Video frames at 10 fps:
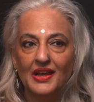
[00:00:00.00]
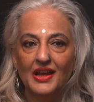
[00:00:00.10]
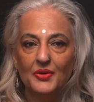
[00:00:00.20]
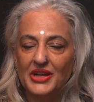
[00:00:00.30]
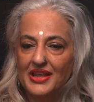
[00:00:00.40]

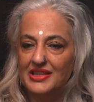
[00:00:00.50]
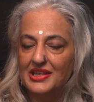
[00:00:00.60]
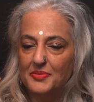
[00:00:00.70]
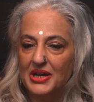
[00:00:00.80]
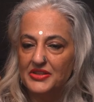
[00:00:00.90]
When I think
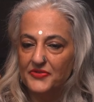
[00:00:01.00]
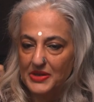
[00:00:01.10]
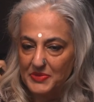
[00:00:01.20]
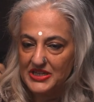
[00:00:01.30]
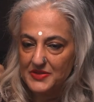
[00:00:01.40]
about the
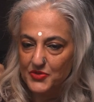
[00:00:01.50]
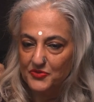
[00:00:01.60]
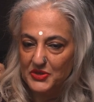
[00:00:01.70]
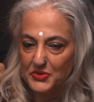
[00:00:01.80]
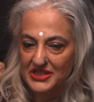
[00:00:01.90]
feminist
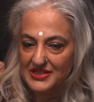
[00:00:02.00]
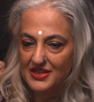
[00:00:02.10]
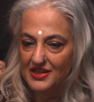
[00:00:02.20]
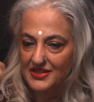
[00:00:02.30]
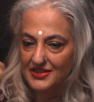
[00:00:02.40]
movement when it
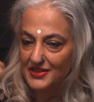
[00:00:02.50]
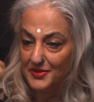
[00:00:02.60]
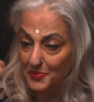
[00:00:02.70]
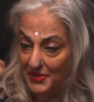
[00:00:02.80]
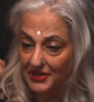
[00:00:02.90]
started in
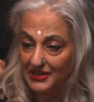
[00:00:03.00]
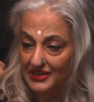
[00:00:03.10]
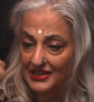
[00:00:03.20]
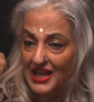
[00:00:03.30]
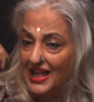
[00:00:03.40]
America,
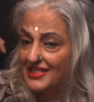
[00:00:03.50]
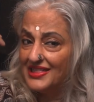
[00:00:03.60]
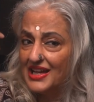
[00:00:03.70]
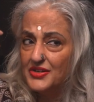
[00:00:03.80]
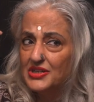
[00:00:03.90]

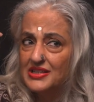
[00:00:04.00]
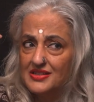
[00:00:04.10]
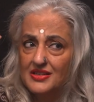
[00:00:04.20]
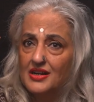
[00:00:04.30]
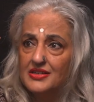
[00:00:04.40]
that only
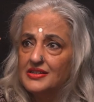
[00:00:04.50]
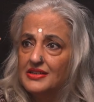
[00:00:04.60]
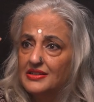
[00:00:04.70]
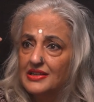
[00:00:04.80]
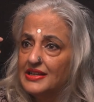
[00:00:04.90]
started
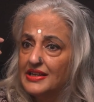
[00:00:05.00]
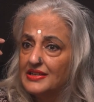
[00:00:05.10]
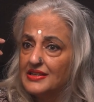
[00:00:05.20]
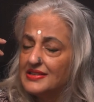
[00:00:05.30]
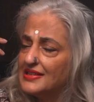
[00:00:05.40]
in the late
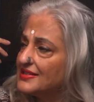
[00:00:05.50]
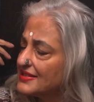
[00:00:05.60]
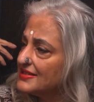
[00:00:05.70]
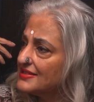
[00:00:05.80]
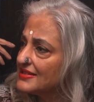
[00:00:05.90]

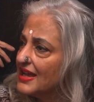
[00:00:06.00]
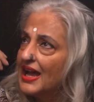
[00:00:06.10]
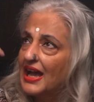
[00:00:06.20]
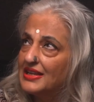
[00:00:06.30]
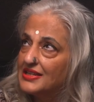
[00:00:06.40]
60s,
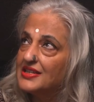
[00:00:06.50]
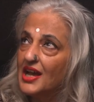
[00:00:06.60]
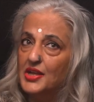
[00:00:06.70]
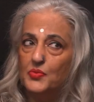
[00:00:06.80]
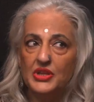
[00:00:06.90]
at a
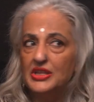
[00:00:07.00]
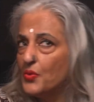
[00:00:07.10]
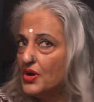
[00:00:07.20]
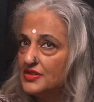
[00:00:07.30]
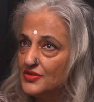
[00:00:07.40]
time when there
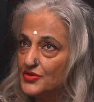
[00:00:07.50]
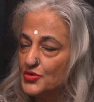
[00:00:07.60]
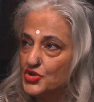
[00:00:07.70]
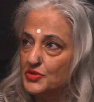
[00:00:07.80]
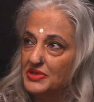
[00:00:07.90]
was no
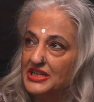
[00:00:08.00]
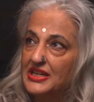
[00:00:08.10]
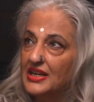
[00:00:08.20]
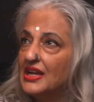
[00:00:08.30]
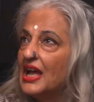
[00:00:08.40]
social
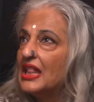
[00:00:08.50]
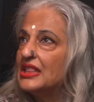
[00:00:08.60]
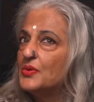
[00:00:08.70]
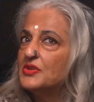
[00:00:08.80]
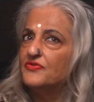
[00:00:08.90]
media,
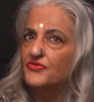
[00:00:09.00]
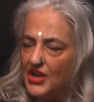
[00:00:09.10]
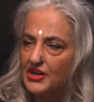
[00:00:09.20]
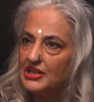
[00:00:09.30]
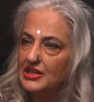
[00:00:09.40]
there was
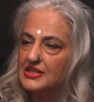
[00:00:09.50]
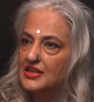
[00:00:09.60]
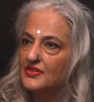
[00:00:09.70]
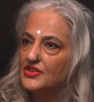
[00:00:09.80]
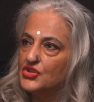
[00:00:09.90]
very little
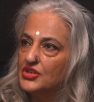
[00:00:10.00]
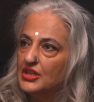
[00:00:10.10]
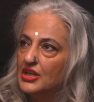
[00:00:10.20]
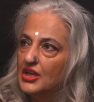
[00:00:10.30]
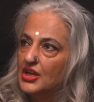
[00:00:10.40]
television.
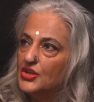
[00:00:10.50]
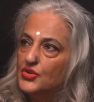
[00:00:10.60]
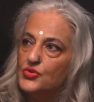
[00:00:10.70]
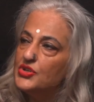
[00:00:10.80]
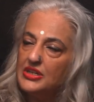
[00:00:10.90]

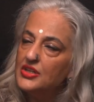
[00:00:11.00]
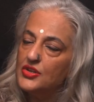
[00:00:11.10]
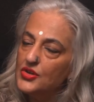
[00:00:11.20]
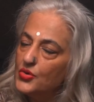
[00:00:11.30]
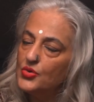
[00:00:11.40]
You didn't
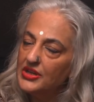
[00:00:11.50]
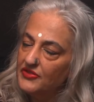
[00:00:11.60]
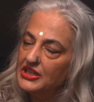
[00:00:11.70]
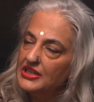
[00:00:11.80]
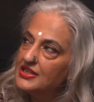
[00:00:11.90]
know,
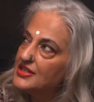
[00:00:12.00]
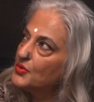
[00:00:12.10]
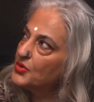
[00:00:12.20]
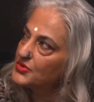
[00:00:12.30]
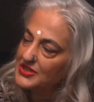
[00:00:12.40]
living in India,
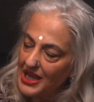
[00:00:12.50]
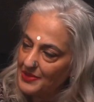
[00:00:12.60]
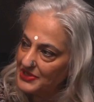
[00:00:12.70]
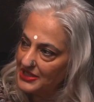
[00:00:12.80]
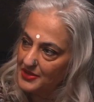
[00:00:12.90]
what was
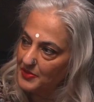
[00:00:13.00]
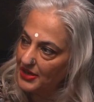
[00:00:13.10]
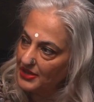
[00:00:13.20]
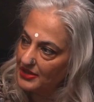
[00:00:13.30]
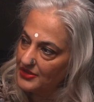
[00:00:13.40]
happening in
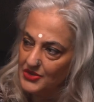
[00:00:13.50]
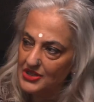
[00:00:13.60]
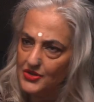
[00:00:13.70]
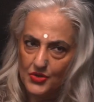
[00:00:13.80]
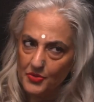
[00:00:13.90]
America. You
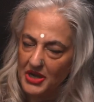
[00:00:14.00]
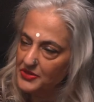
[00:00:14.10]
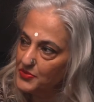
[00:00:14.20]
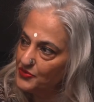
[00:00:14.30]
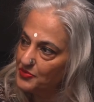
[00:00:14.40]
didn't know about the
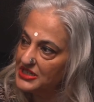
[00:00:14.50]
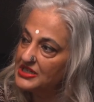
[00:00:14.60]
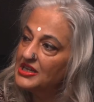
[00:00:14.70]
movement.